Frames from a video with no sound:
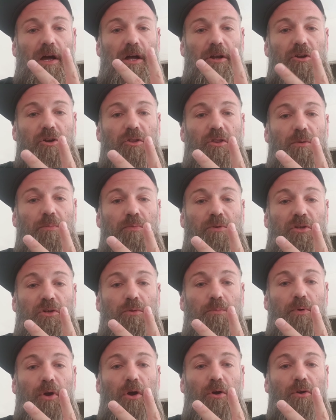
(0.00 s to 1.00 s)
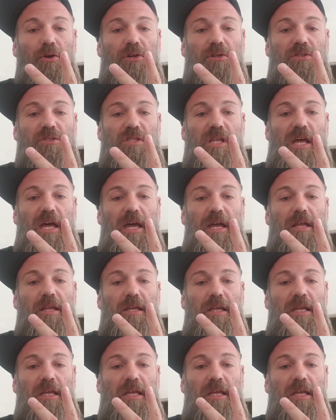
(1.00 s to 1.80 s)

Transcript: under the 2 brokers that